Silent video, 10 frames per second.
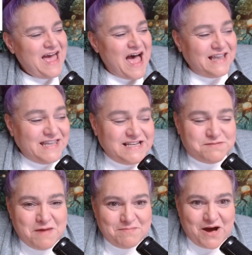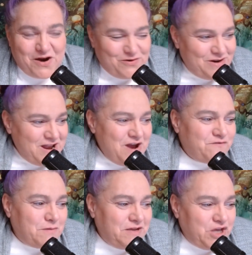A leaked memo
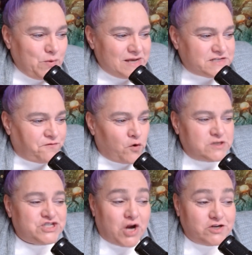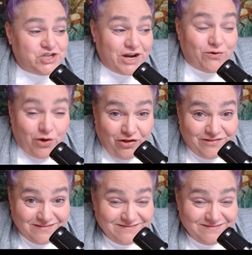from a U.S. four-star general